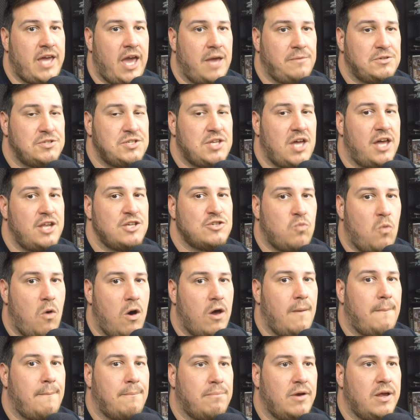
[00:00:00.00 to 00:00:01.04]
designers
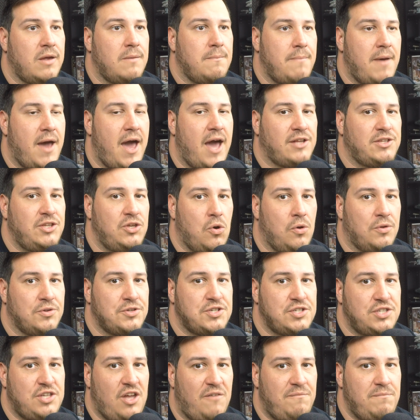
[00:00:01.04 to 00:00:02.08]
want to bring back the old
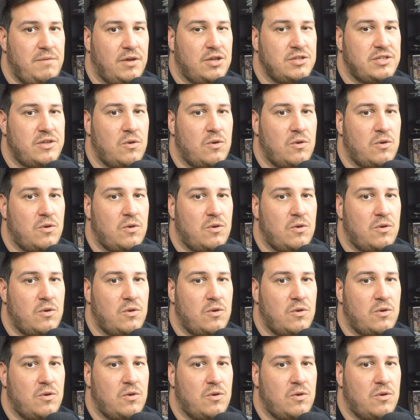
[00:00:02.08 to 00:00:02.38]
stuff because